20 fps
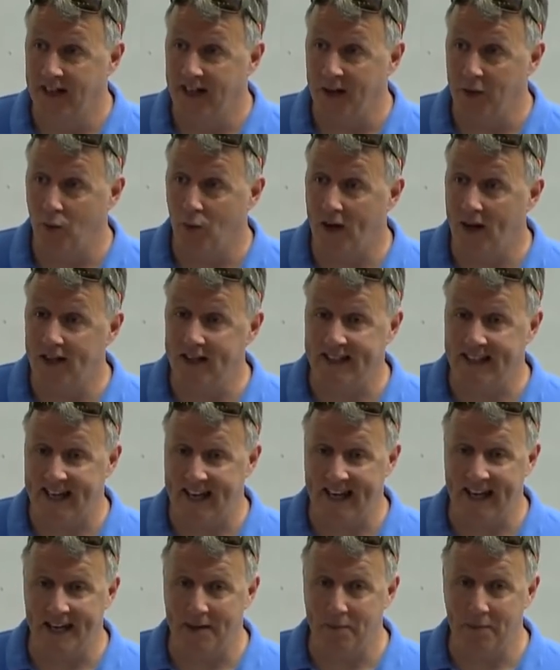And while it
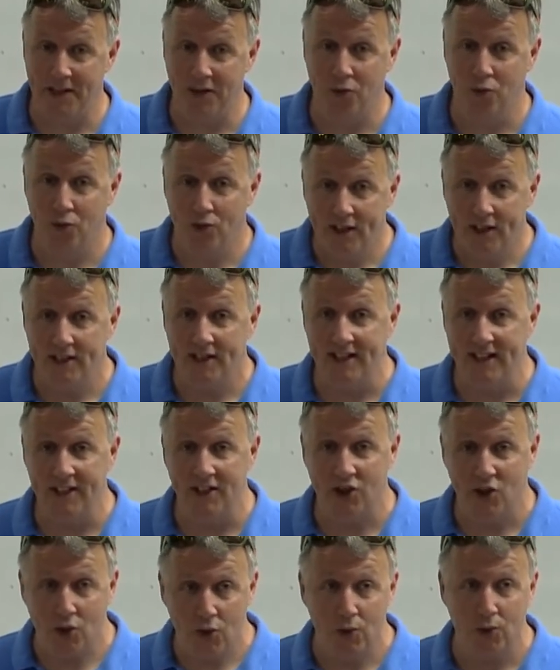can be
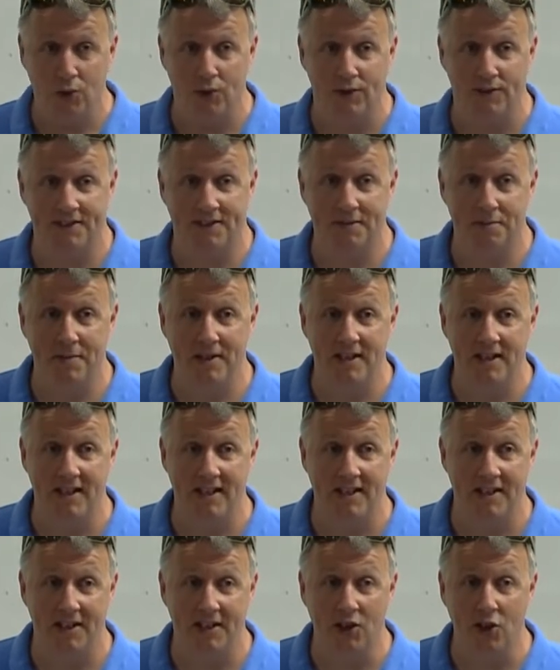really cool to be
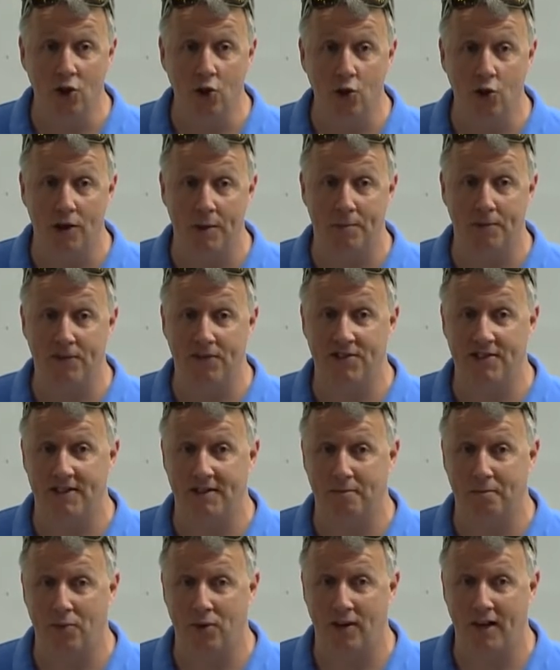in the grip of
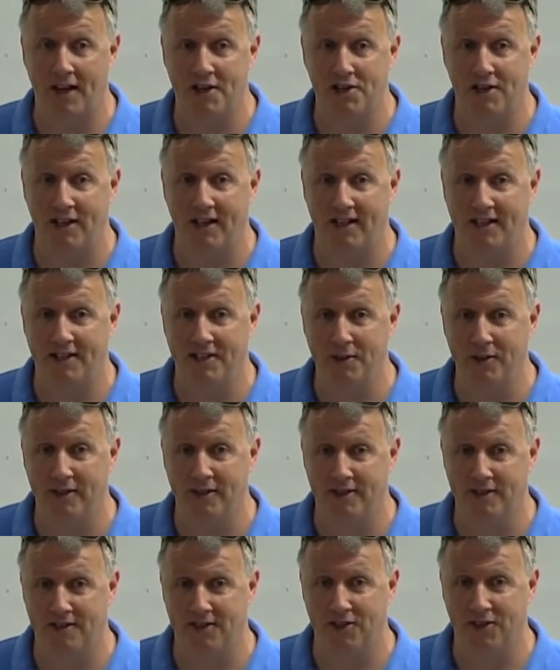some project you
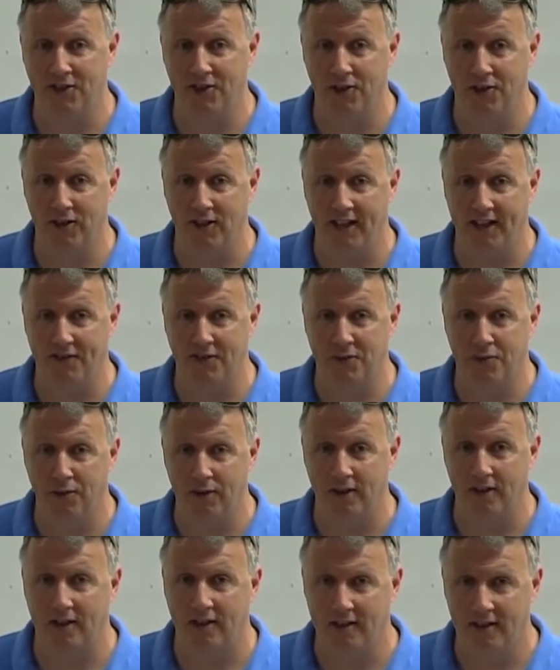consider your life's
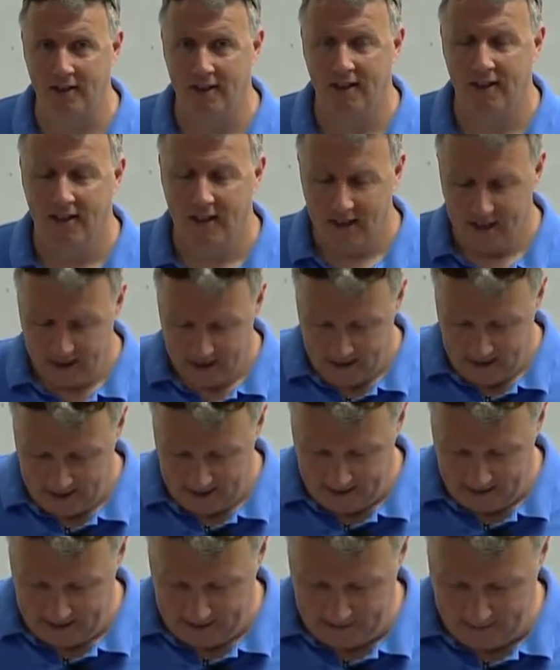work,
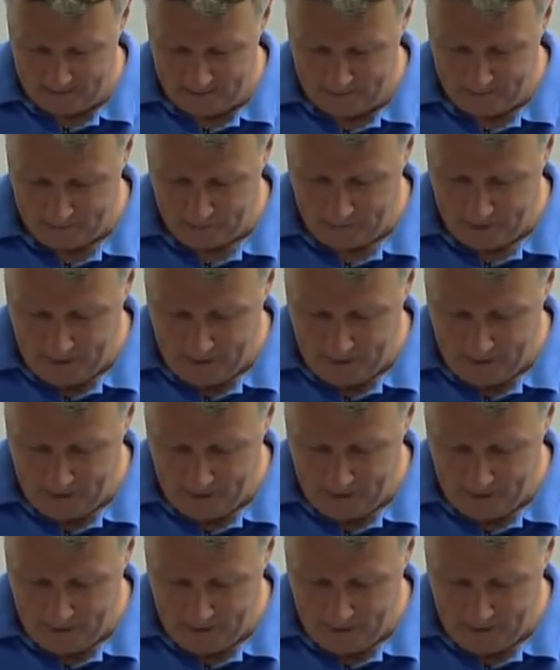um,